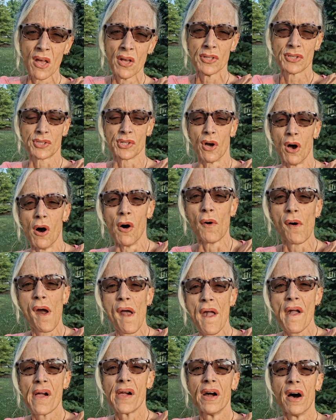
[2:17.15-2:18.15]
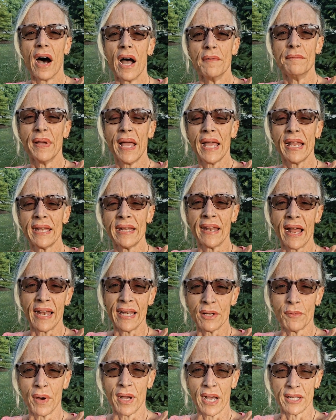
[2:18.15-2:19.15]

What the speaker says: So I made it anyway.